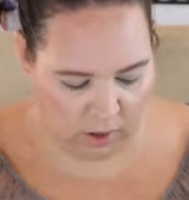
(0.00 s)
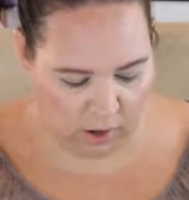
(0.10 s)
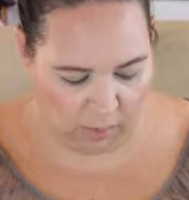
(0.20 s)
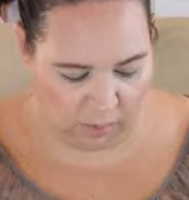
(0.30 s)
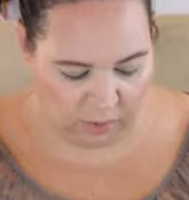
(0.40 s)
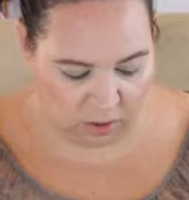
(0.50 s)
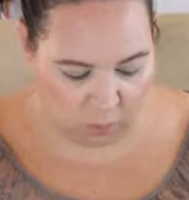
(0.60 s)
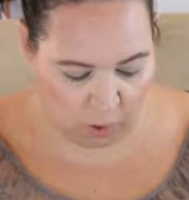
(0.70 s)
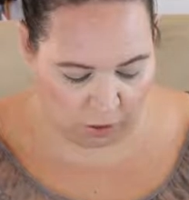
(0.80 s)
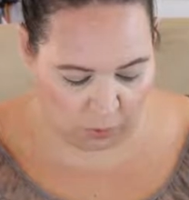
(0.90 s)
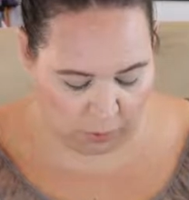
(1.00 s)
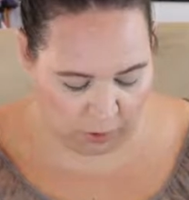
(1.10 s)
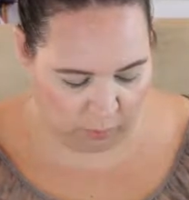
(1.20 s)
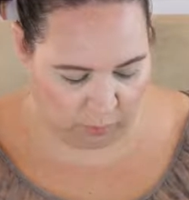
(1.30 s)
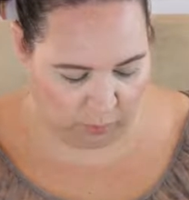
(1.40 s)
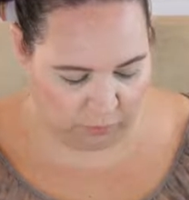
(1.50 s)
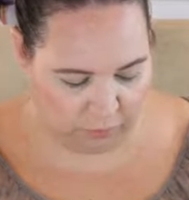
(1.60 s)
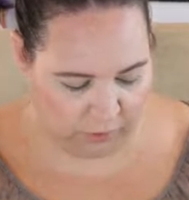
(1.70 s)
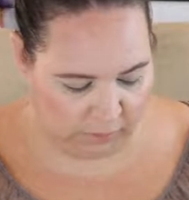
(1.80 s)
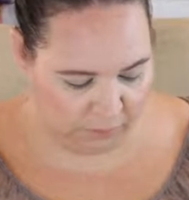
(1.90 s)
They swatch really
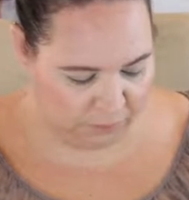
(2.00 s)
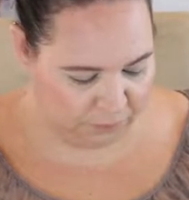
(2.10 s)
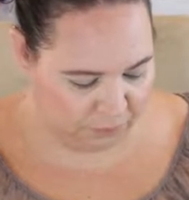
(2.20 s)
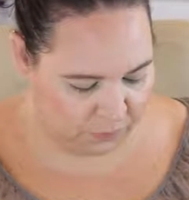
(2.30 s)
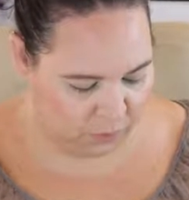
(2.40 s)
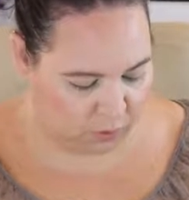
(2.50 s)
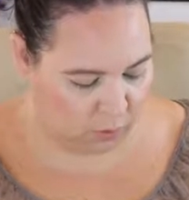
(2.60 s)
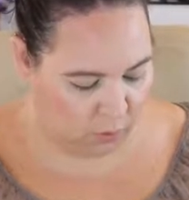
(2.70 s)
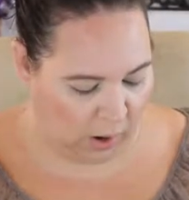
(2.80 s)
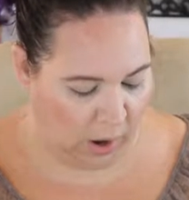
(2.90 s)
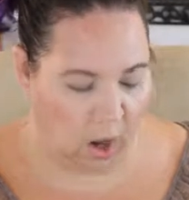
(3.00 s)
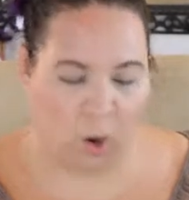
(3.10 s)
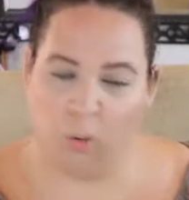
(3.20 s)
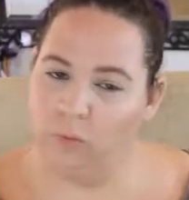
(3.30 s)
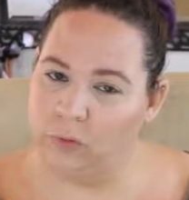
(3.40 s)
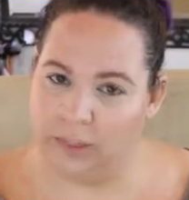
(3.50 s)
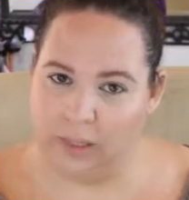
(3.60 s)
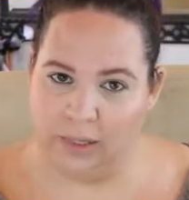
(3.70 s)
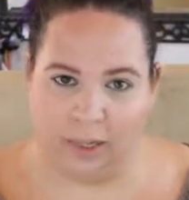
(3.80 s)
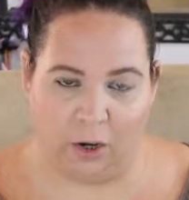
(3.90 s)
beautifully. So
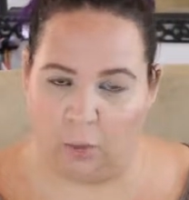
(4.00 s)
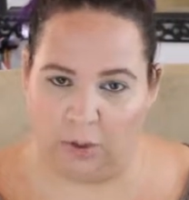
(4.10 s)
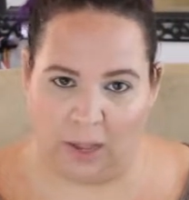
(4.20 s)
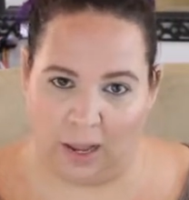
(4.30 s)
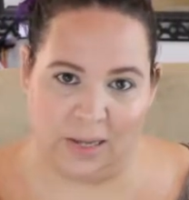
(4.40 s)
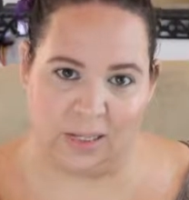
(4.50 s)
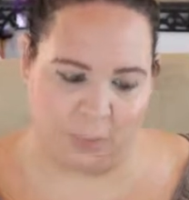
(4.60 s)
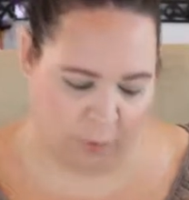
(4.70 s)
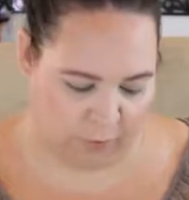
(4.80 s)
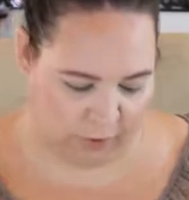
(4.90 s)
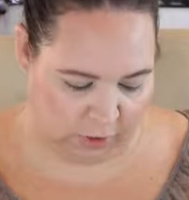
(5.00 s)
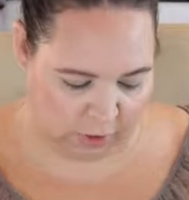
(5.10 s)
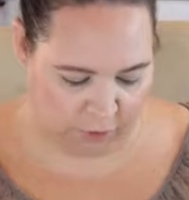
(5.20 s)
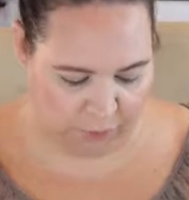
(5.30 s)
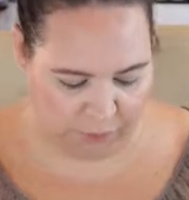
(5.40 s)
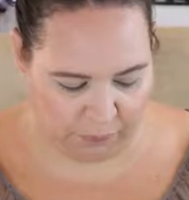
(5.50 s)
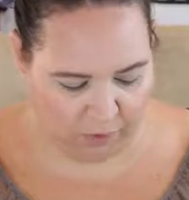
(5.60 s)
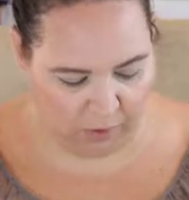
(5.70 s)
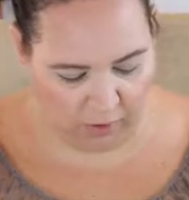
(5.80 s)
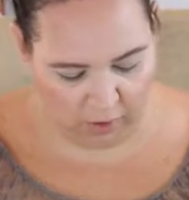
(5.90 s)
hopefully they go on the eyes beautifully too.
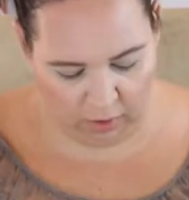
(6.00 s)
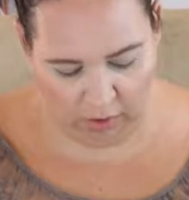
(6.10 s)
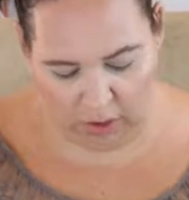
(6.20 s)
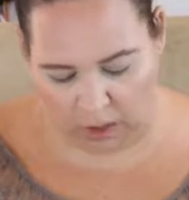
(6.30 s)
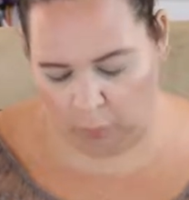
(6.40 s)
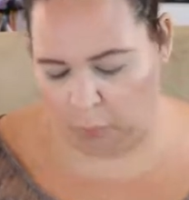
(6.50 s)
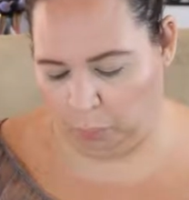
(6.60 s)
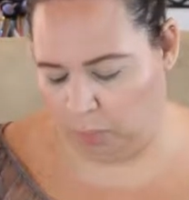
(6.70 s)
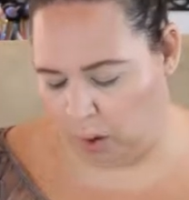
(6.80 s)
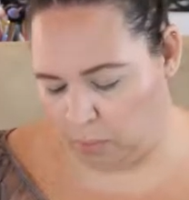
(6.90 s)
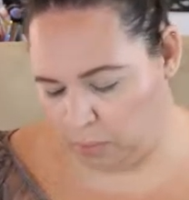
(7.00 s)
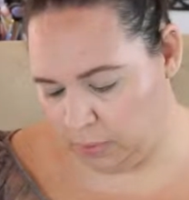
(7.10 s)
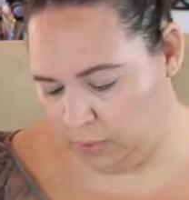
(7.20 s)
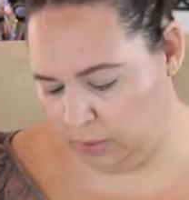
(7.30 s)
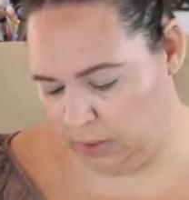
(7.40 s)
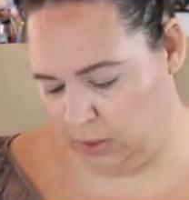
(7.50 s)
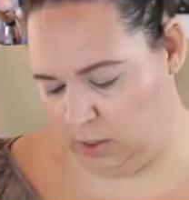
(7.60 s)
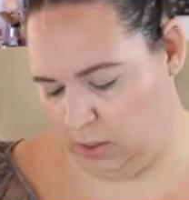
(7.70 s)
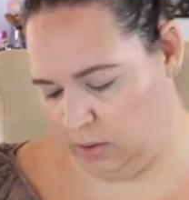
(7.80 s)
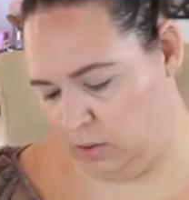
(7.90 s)
I will probably
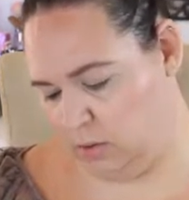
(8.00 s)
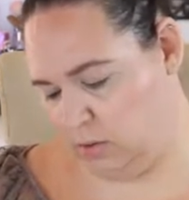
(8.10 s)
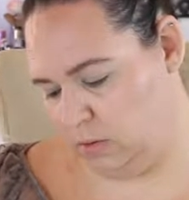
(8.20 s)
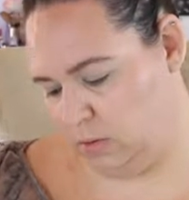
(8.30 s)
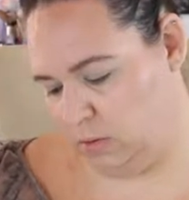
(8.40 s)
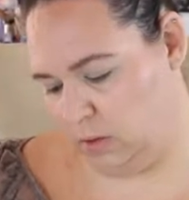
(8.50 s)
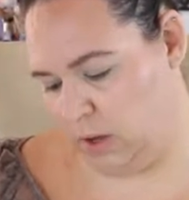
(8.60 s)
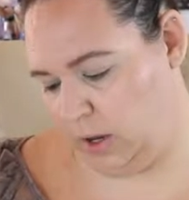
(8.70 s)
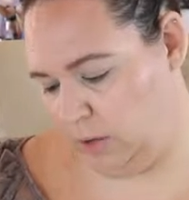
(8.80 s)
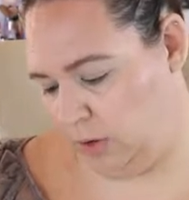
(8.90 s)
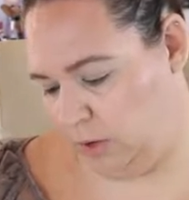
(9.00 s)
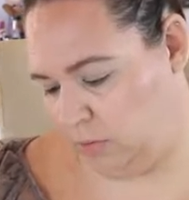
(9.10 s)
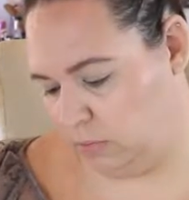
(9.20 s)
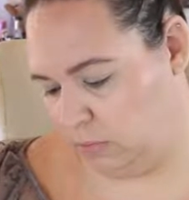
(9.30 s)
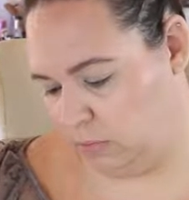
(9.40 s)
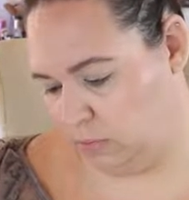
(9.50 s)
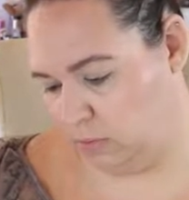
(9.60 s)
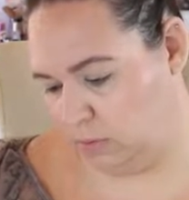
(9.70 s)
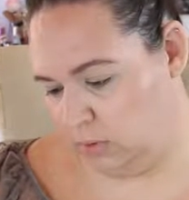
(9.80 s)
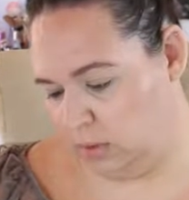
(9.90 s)
be, I don't know.
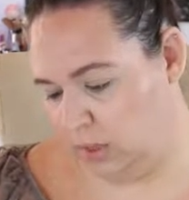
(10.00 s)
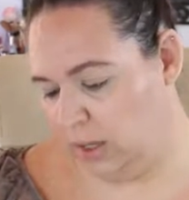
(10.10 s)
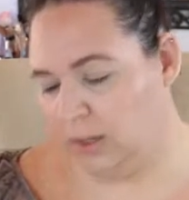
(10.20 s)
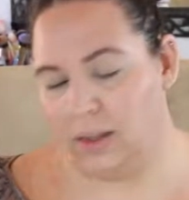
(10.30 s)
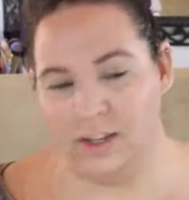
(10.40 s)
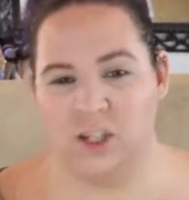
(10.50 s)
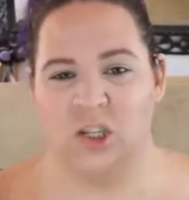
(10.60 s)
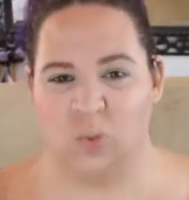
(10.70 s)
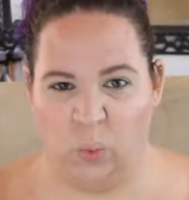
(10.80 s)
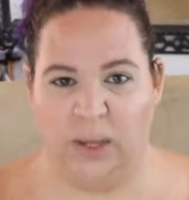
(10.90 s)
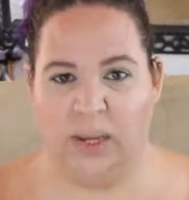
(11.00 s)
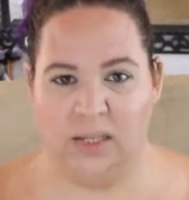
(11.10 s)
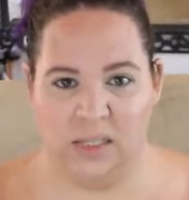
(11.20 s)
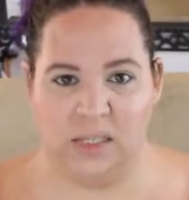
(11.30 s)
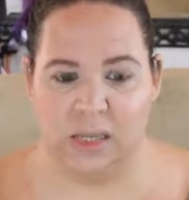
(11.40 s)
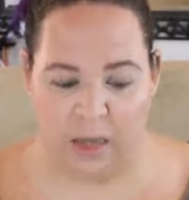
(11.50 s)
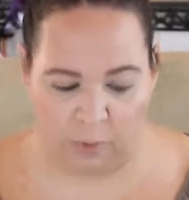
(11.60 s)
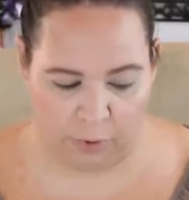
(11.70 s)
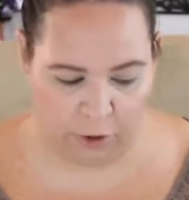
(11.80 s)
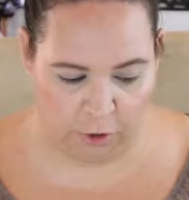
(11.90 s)
Let's just wing it and see
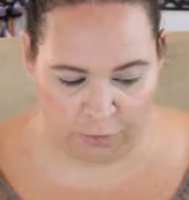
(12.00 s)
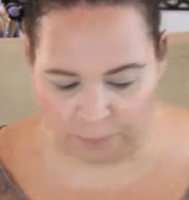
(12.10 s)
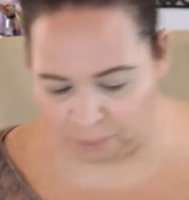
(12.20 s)
how we do.